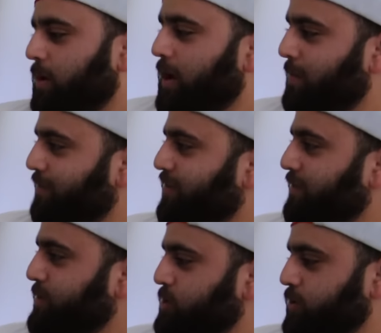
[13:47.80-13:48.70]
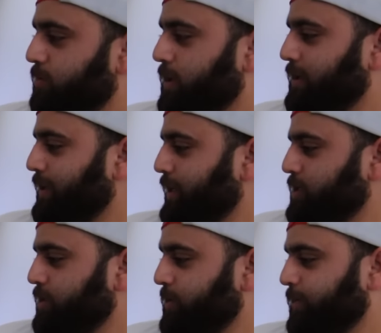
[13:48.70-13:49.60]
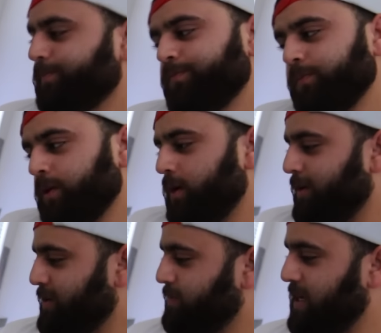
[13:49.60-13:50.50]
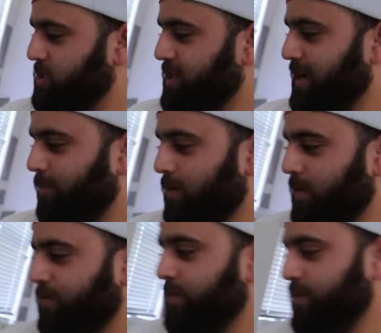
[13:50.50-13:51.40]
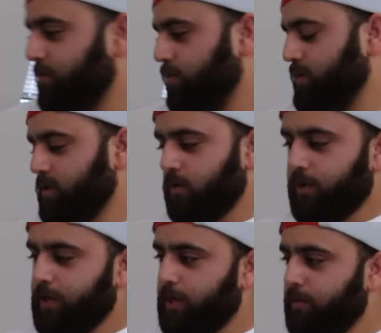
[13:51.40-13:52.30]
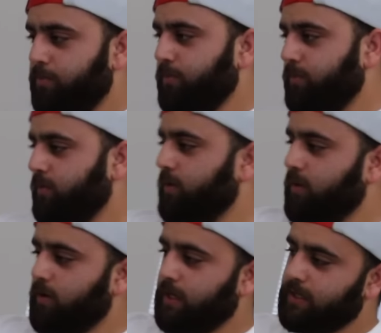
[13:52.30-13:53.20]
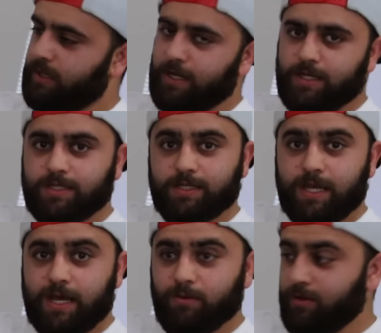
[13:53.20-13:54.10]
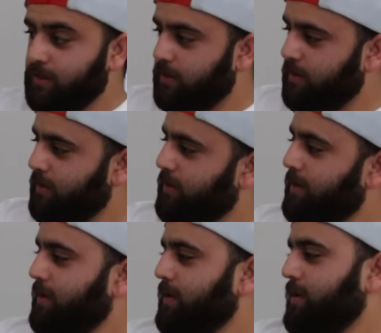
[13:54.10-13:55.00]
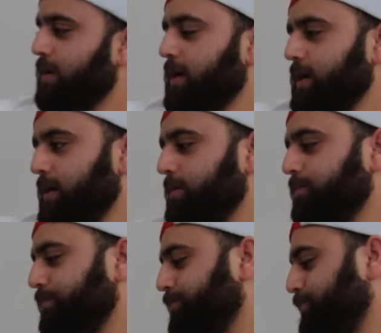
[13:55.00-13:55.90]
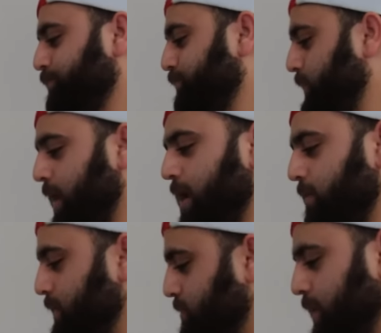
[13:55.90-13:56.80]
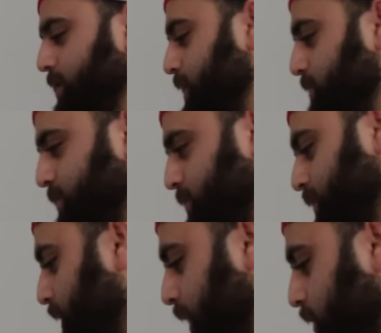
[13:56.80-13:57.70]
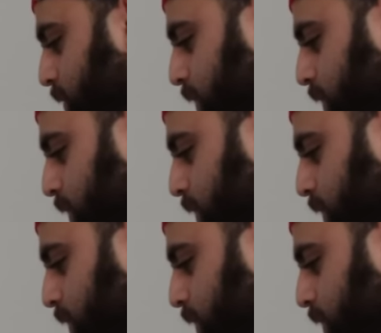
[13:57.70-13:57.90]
Probably my favorite shoe in my collection. Space Jam, one of my favorite movies growing up. You know, I got the ninety-six hat with it. Um, yeah, I mean, Space Jam, dude, you can't go